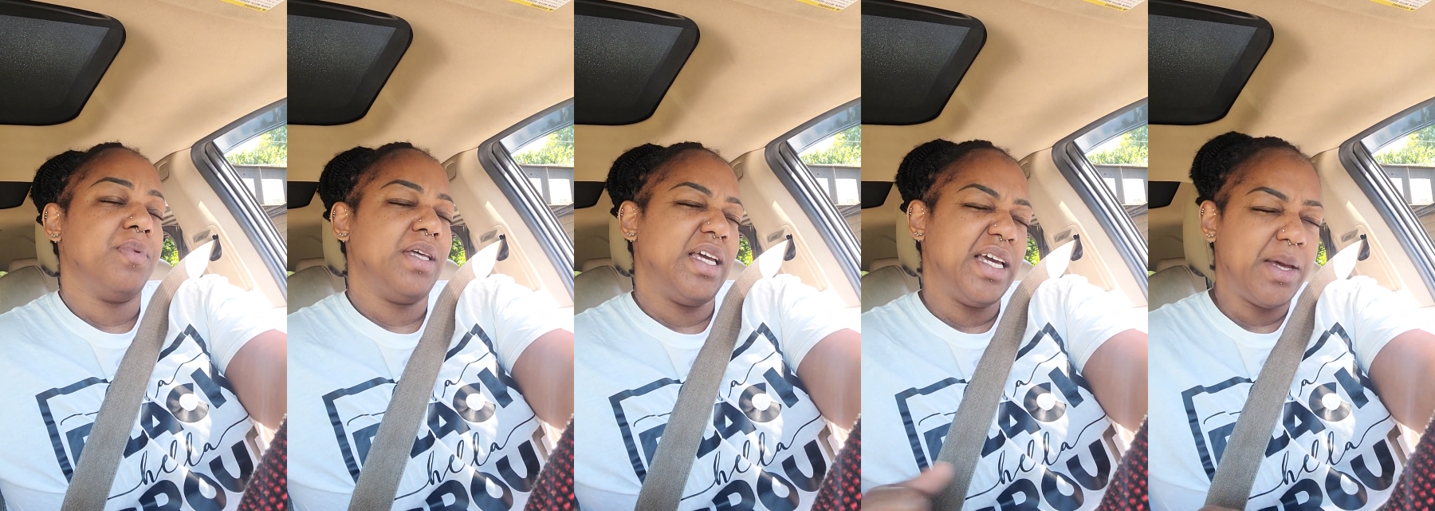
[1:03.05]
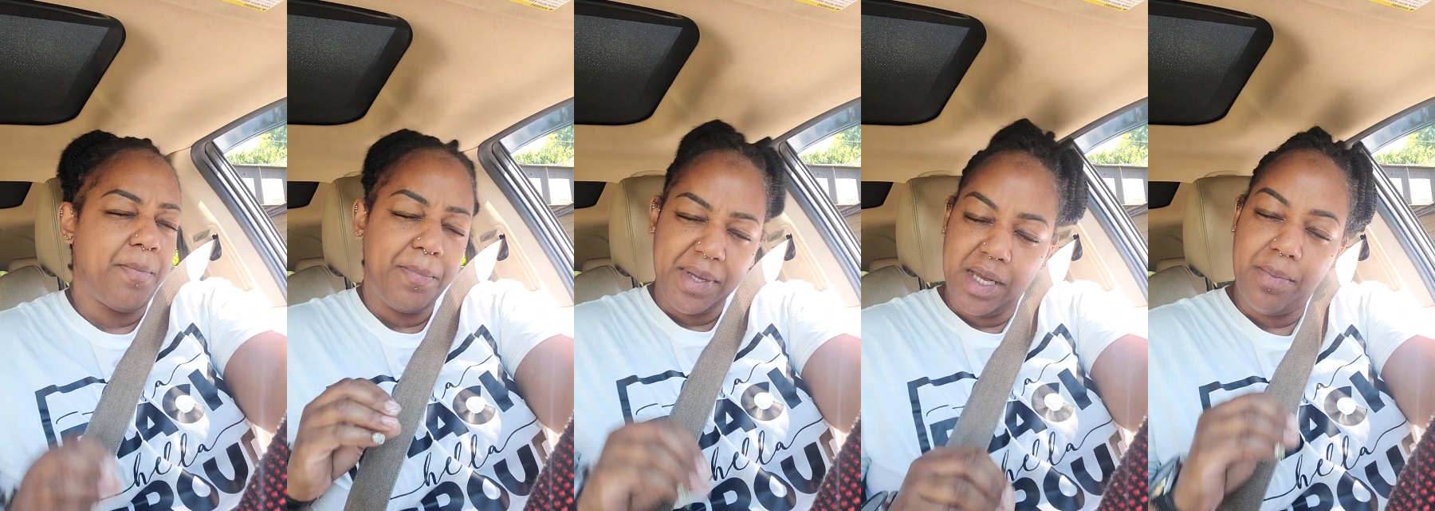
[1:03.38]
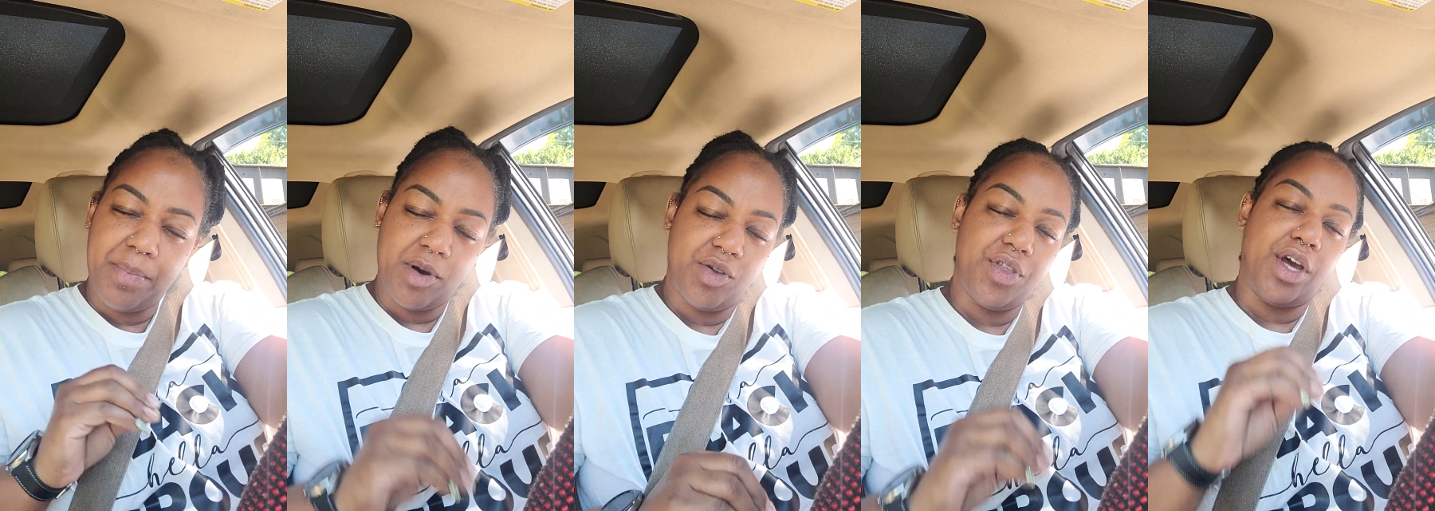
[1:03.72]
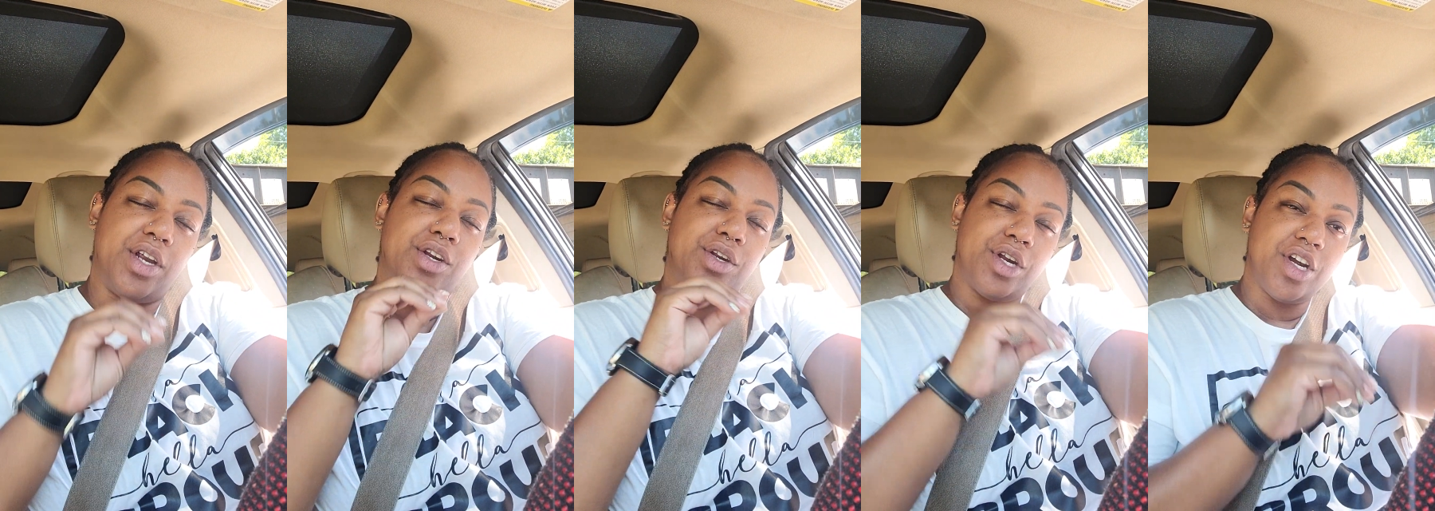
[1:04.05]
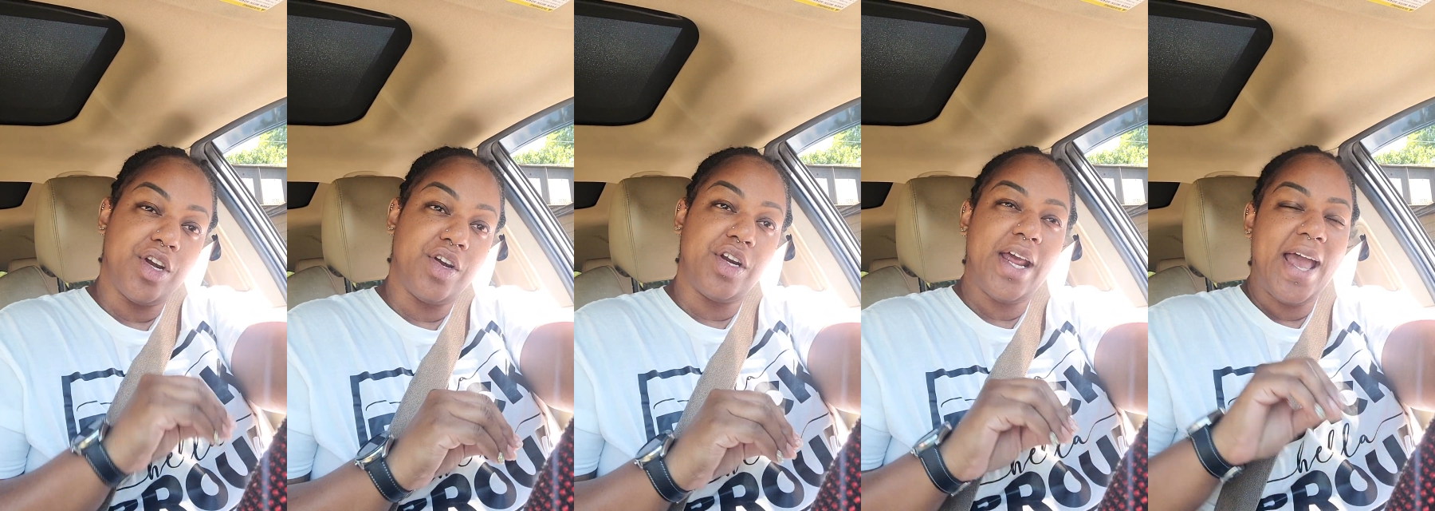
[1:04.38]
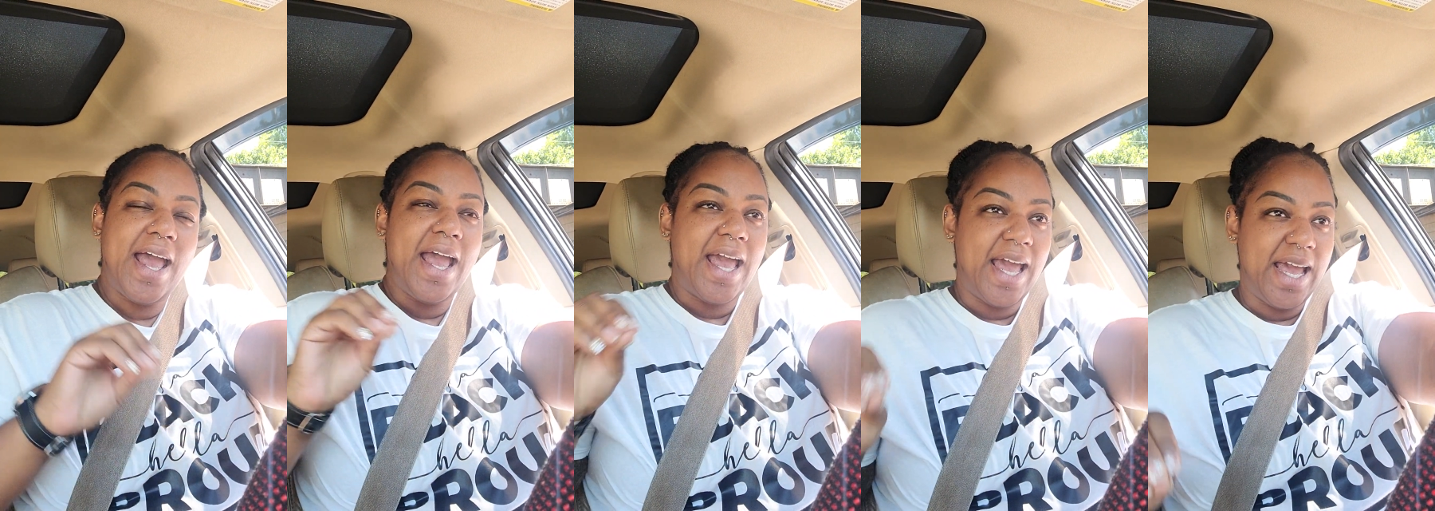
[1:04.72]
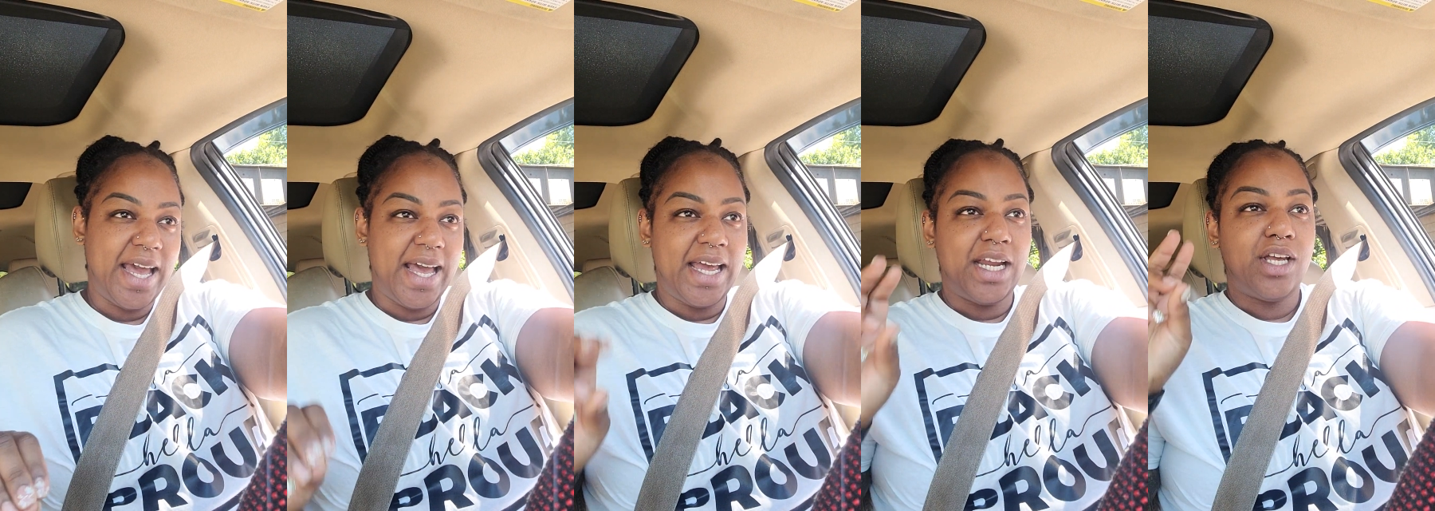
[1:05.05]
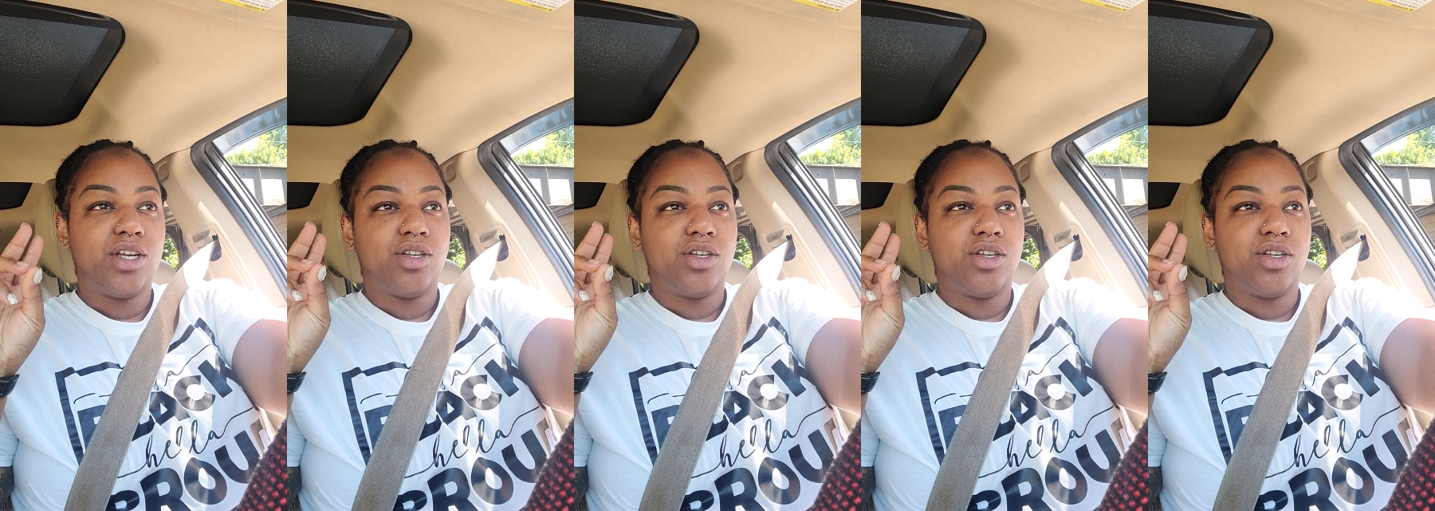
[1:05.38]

he can be both a nerd and